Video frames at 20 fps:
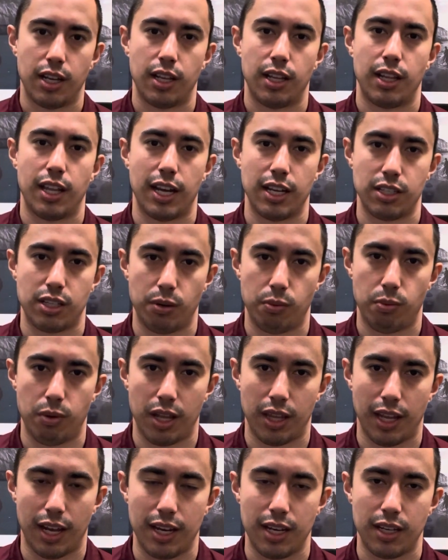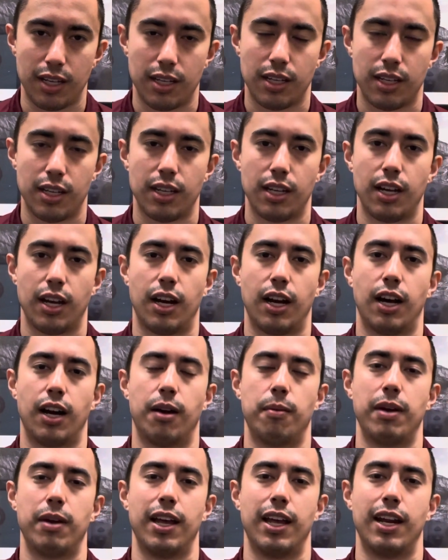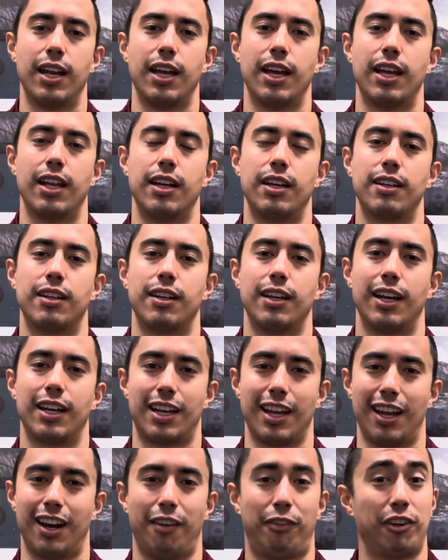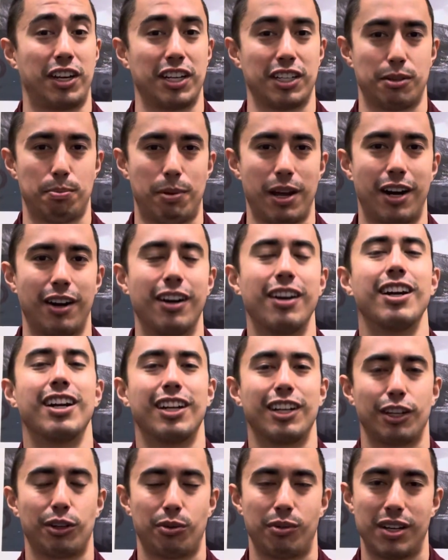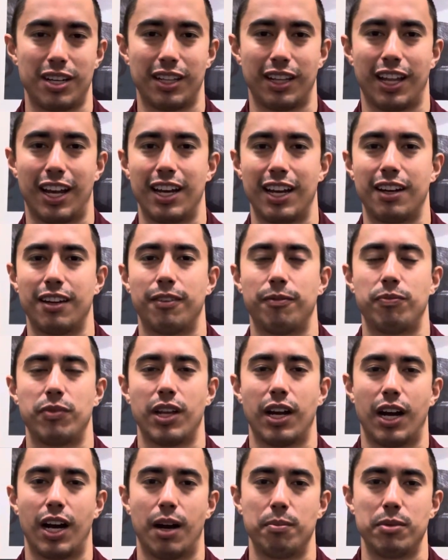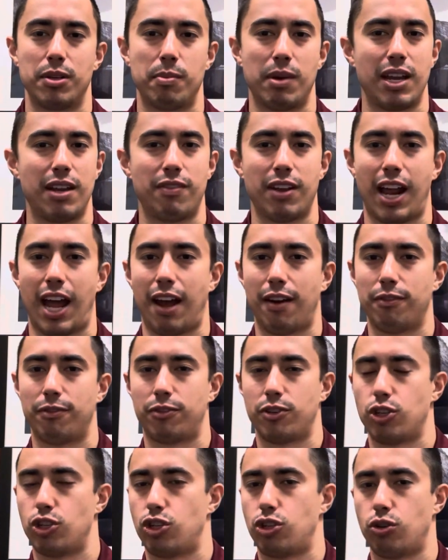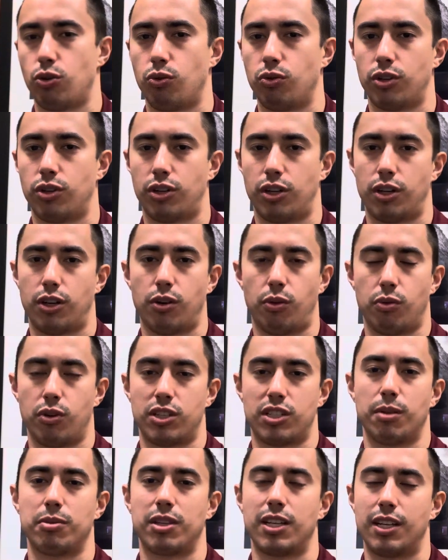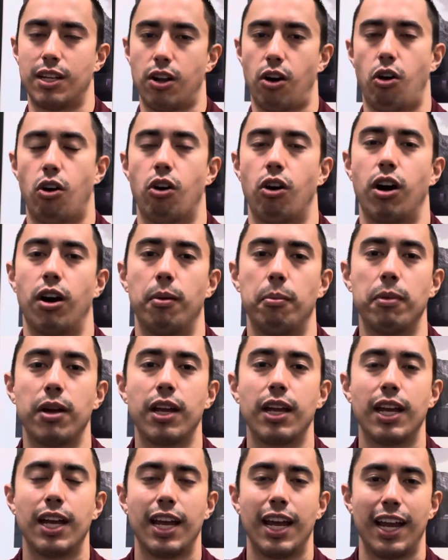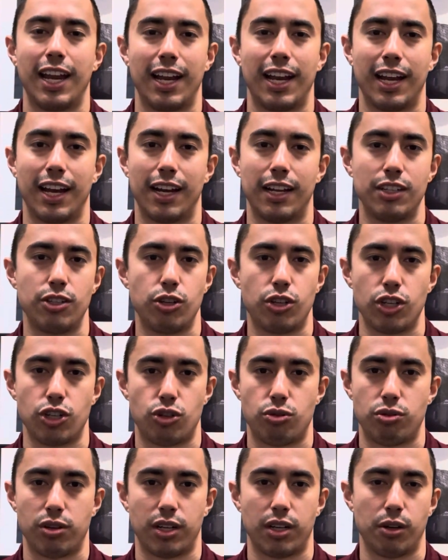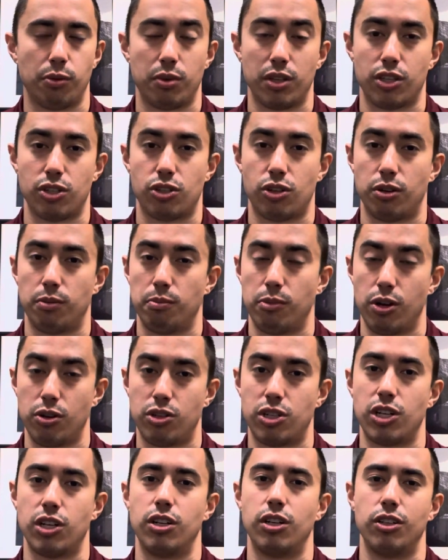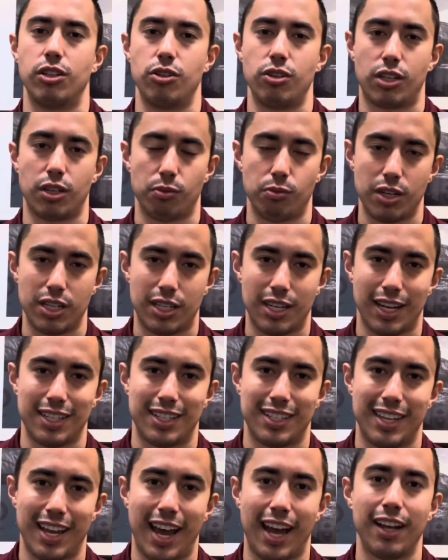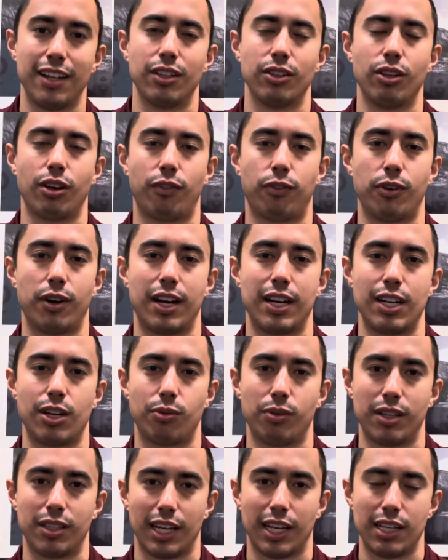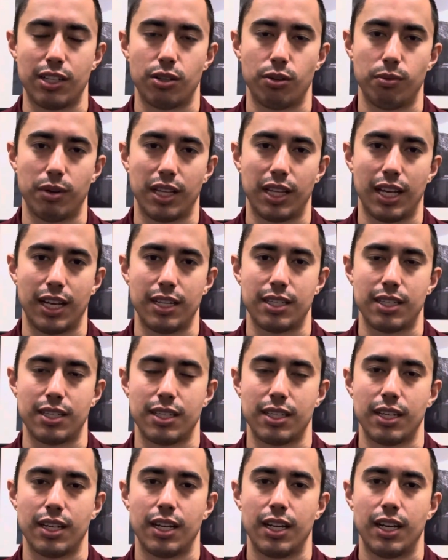that is a red light. Um, and then again, if it gets better, green light. Um, you may even have shoulder or something in the arm and you can trigger it with a certain motion. You can retest that. Look for any green lights or red lights.